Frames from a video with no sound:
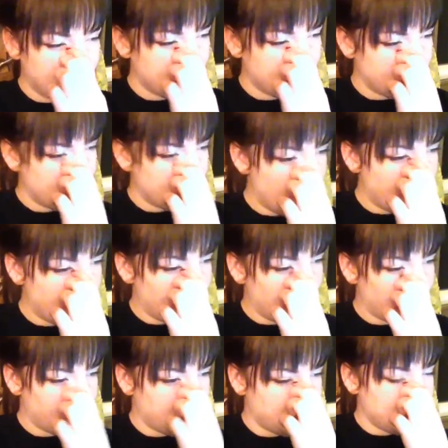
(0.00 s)
So it's not
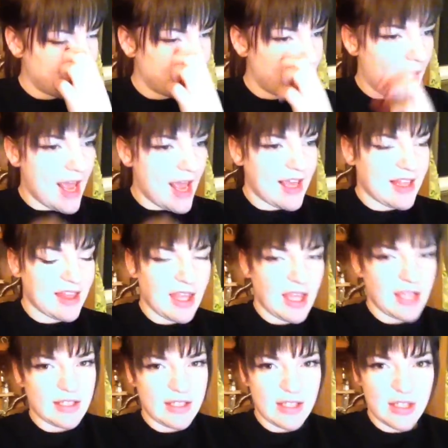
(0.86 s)
like we're just buying
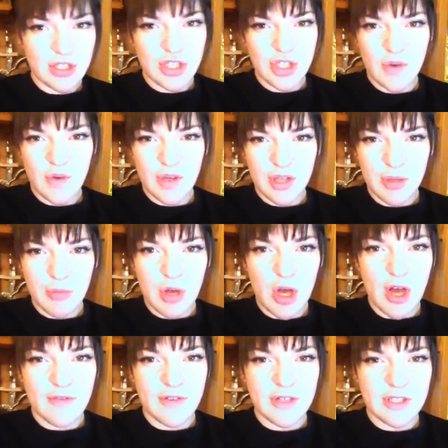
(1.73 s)
things and then showing them off.